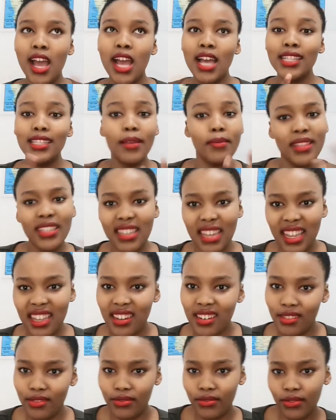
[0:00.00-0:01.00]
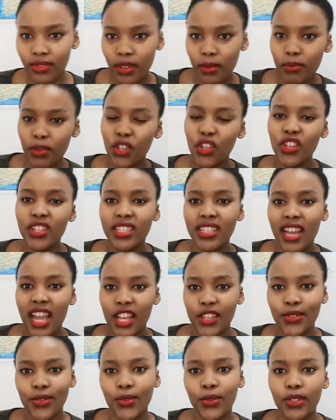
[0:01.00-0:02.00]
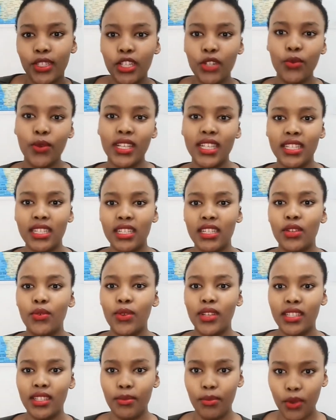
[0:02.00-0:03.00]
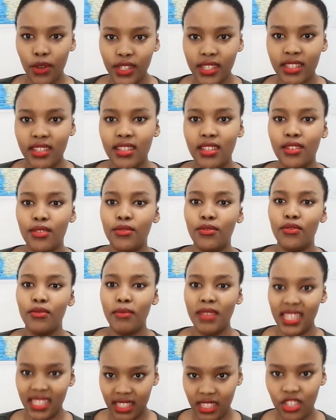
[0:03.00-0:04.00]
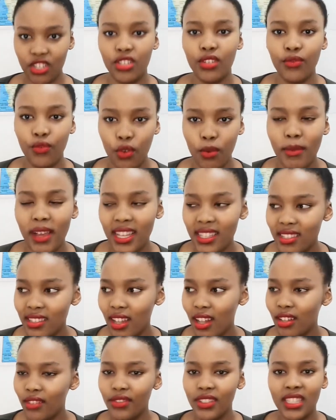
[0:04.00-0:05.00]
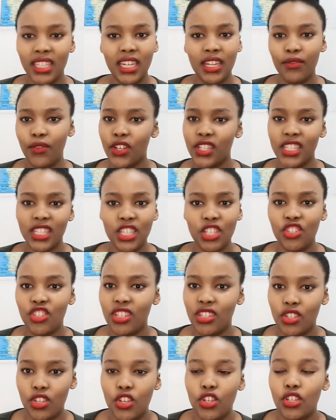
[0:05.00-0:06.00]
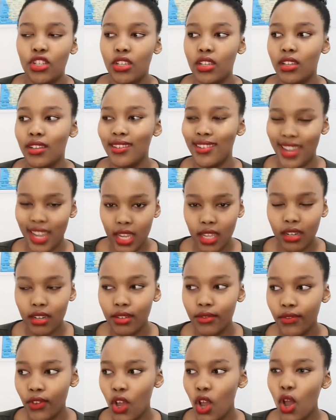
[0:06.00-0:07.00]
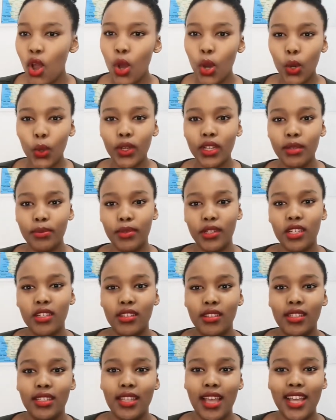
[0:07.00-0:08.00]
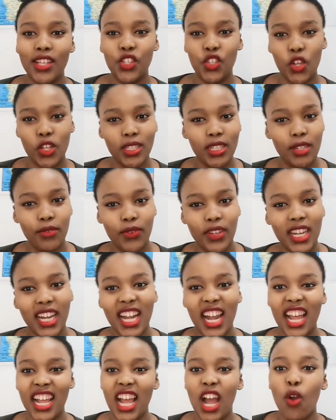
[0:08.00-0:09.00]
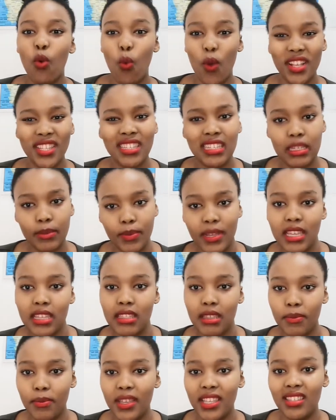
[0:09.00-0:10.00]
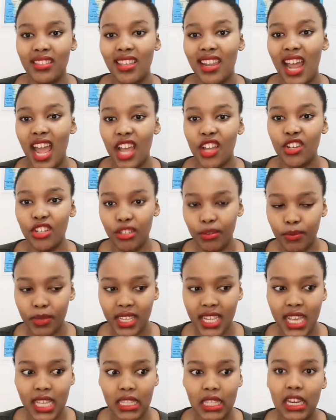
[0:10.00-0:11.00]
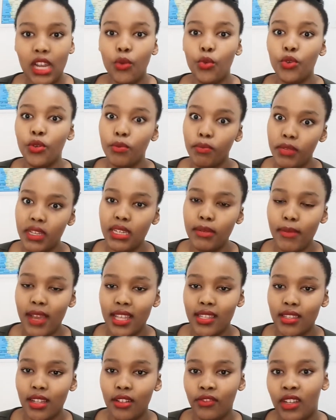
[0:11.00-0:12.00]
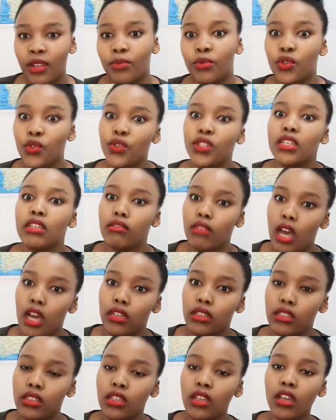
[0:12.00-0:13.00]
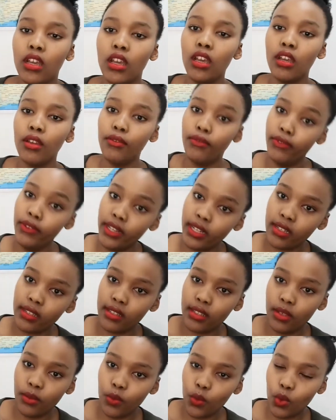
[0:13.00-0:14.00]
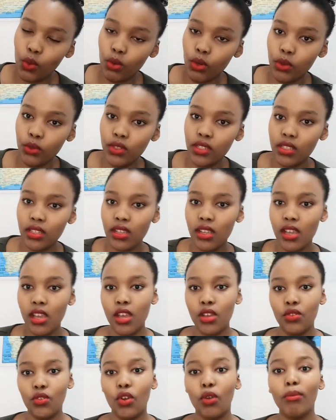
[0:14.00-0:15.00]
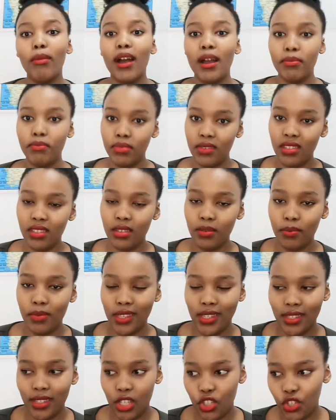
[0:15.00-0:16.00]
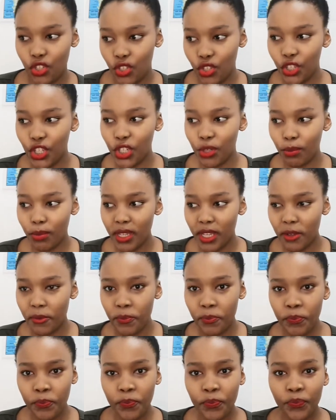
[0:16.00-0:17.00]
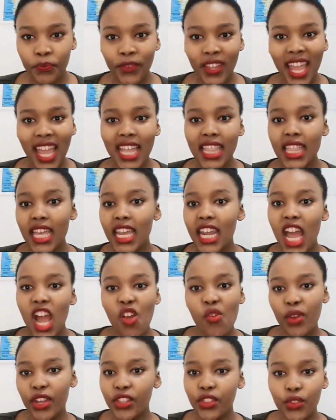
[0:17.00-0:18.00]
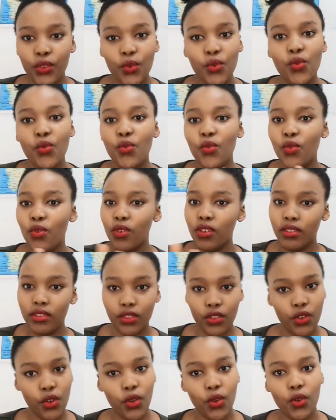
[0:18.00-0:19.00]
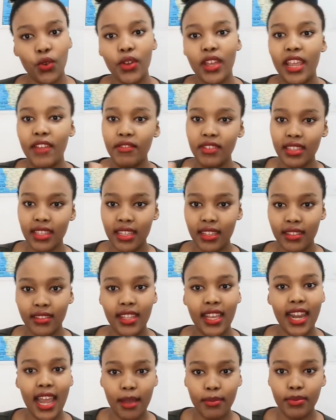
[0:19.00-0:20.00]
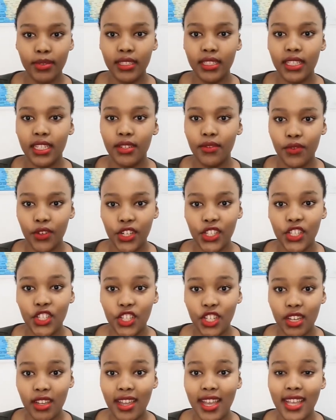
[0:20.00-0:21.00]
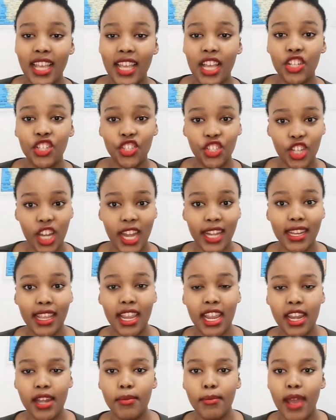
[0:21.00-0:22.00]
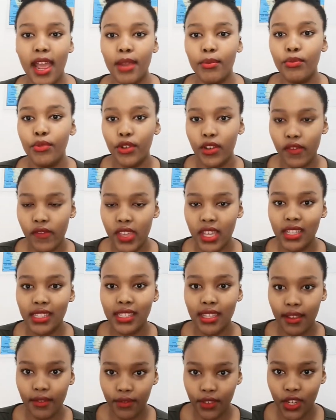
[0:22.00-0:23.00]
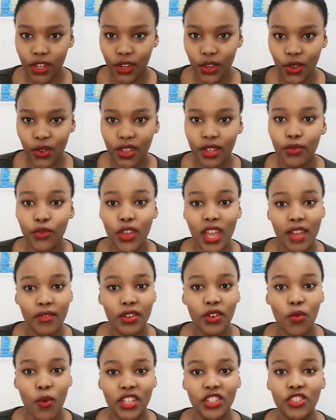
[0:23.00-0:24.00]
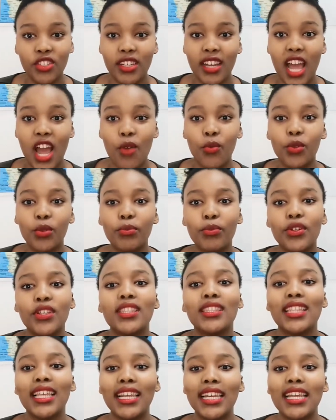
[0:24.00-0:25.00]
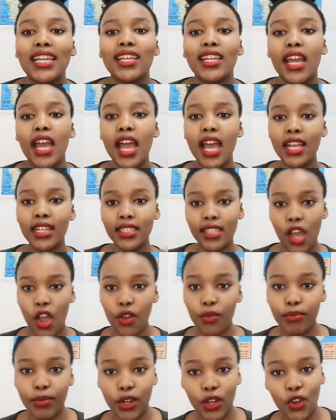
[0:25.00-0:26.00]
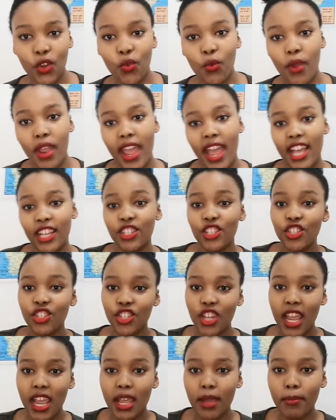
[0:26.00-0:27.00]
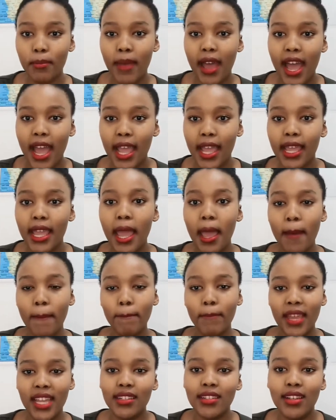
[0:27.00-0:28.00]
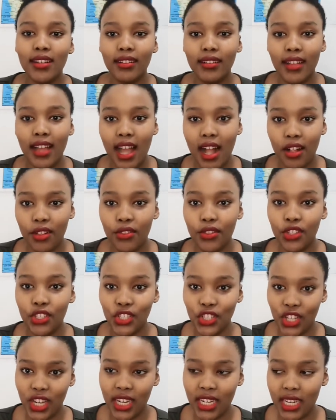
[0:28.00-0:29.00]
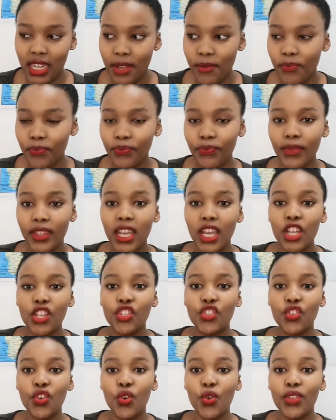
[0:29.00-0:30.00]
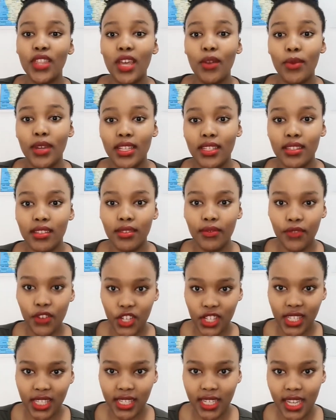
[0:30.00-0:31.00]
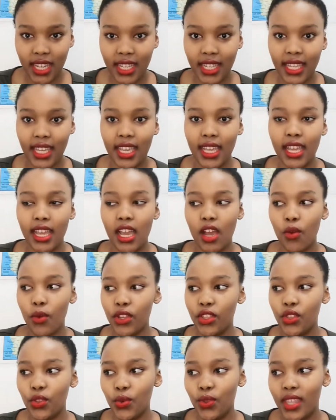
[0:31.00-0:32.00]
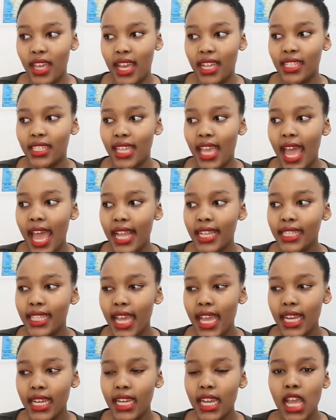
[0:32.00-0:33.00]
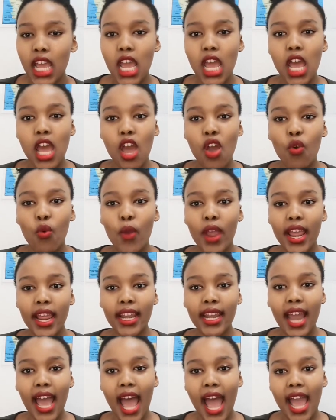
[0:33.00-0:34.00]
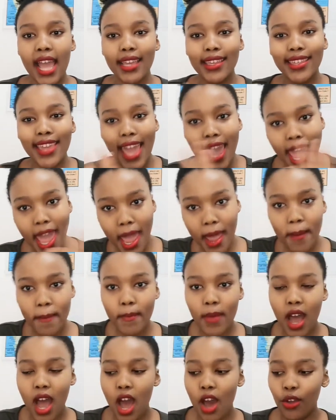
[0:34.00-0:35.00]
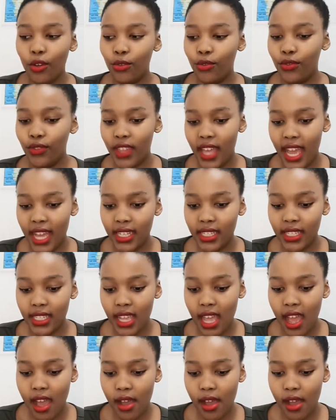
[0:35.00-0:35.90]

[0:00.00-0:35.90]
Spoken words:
something negative, because in high school it was a positive message for myself, and then university just turned negative, only because I started feeling like I wasn't being the best that I could be, and then I would beat myself up using that very same quote. You be the best that you could be. And then I went through, everything that happened in first year, I shared in my previous video. If you haven't watched it, I will put the link down below, where I share my mental health journey. So that was first year, okay, went through that. And then when I came out of that,